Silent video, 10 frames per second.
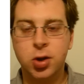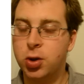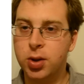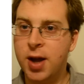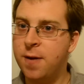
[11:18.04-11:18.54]

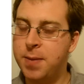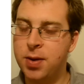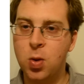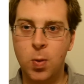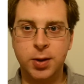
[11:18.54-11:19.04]
should have
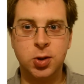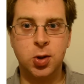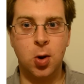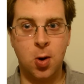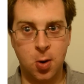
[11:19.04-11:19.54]
been the one to
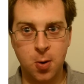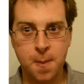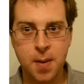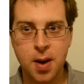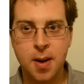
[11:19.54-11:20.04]
go
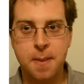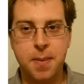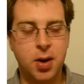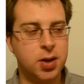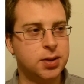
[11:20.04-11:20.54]
home
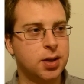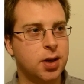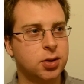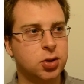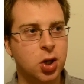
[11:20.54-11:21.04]
because the
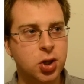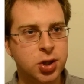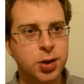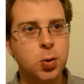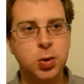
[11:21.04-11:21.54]

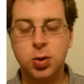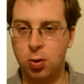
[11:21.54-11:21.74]
construction was